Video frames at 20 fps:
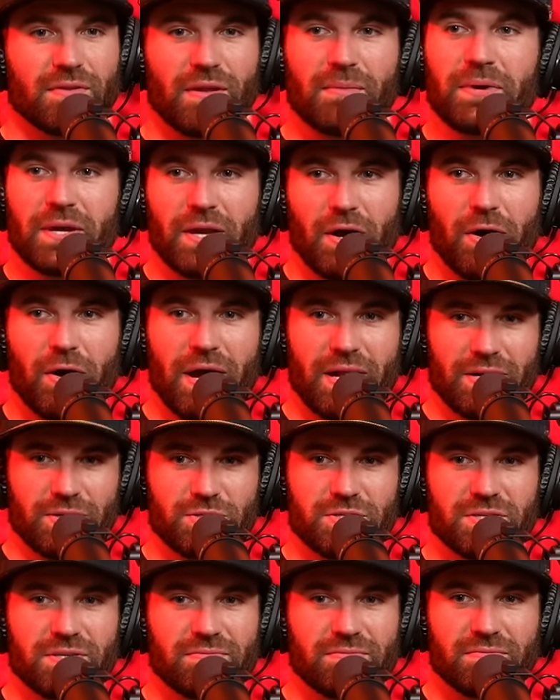let me go ahead
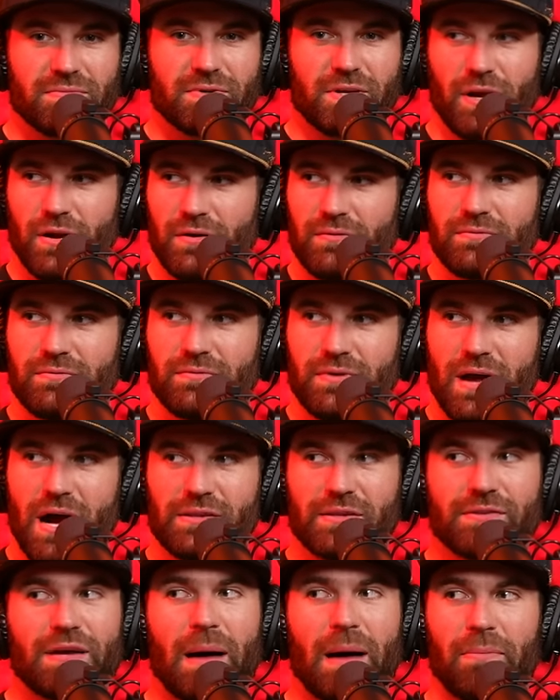and just, you know,
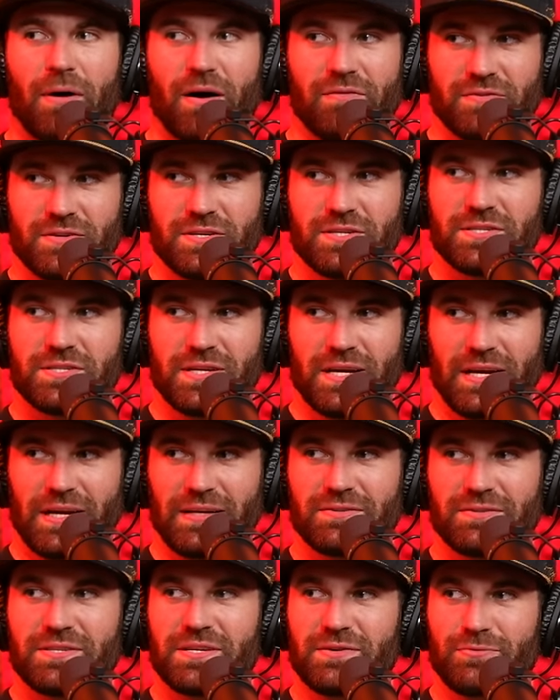knock the top off of this
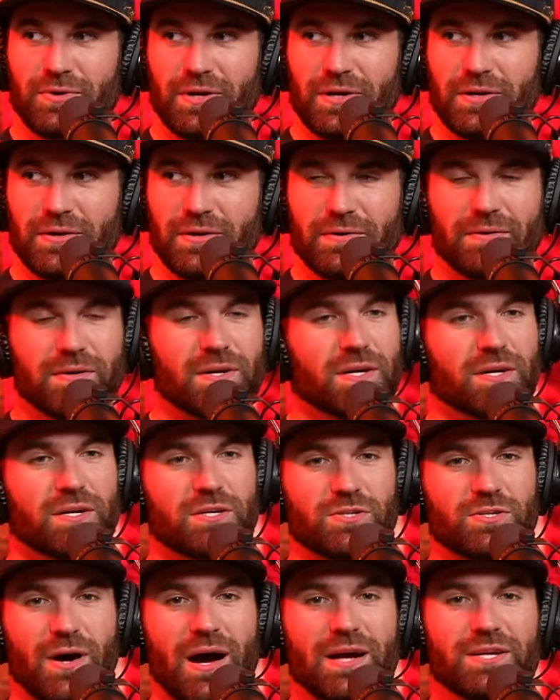thing and see if we can do it.
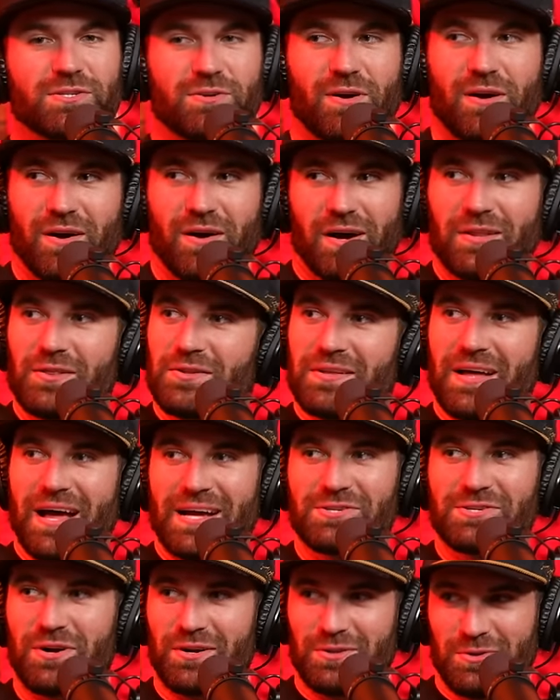So I start un
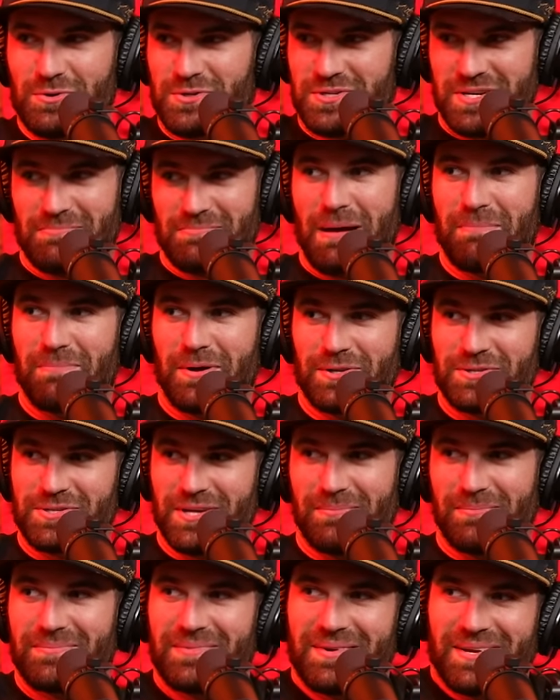I start loosening my
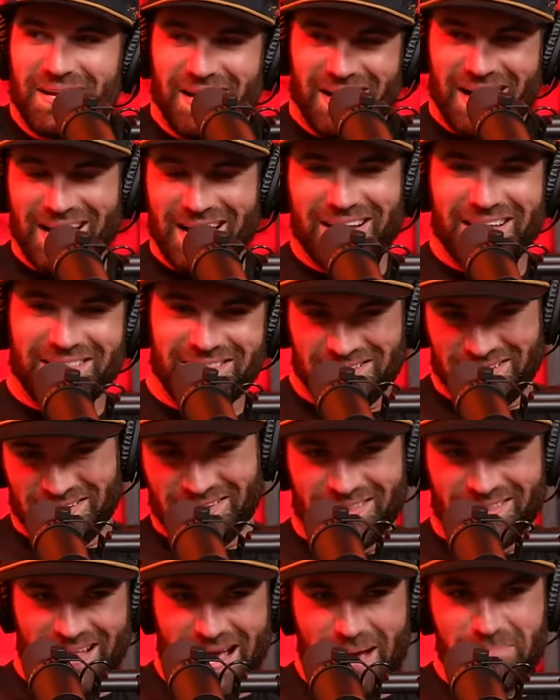belts up, and I get
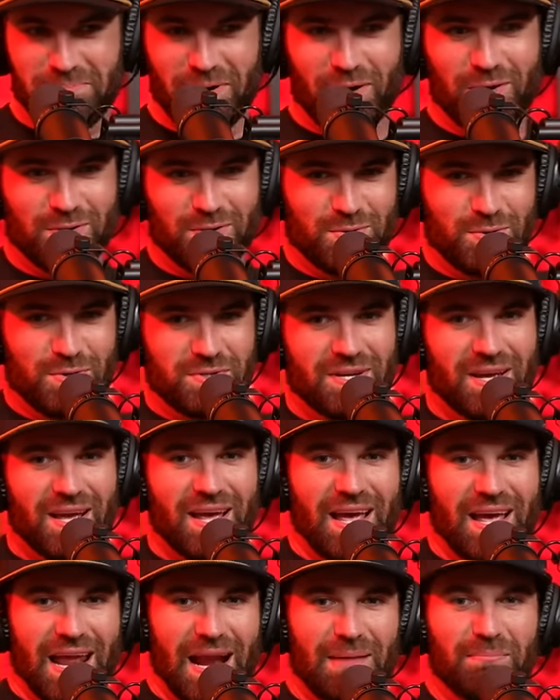the lap belt loose,
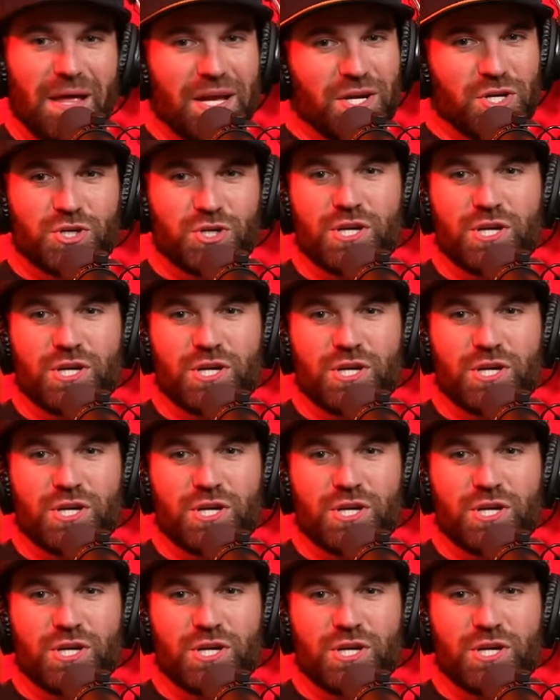and I'm like,